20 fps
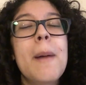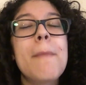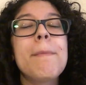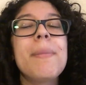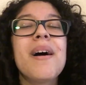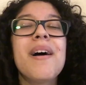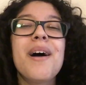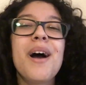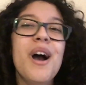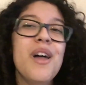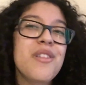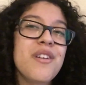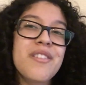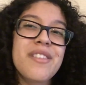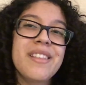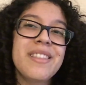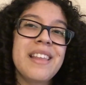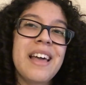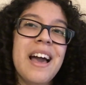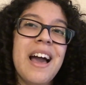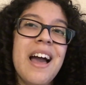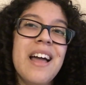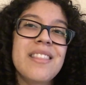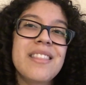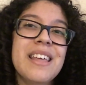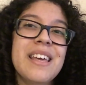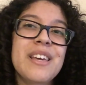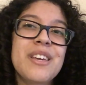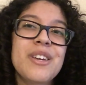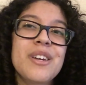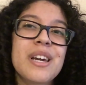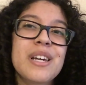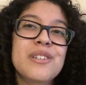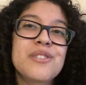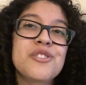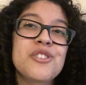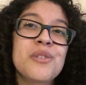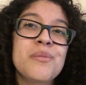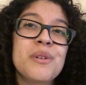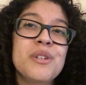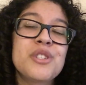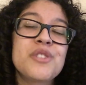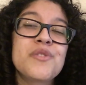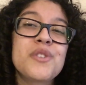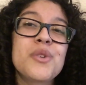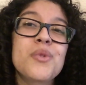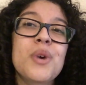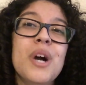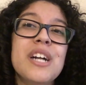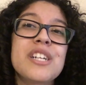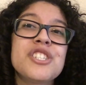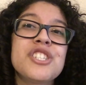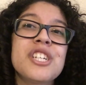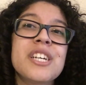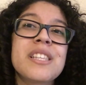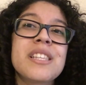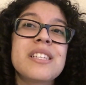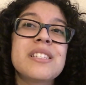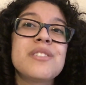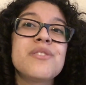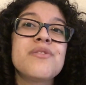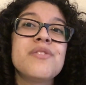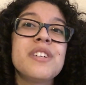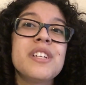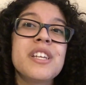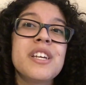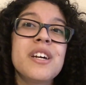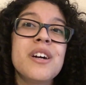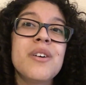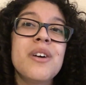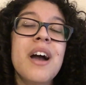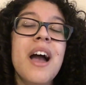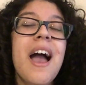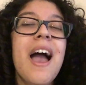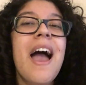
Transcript: But other than that, thank you guys so much for watching this video.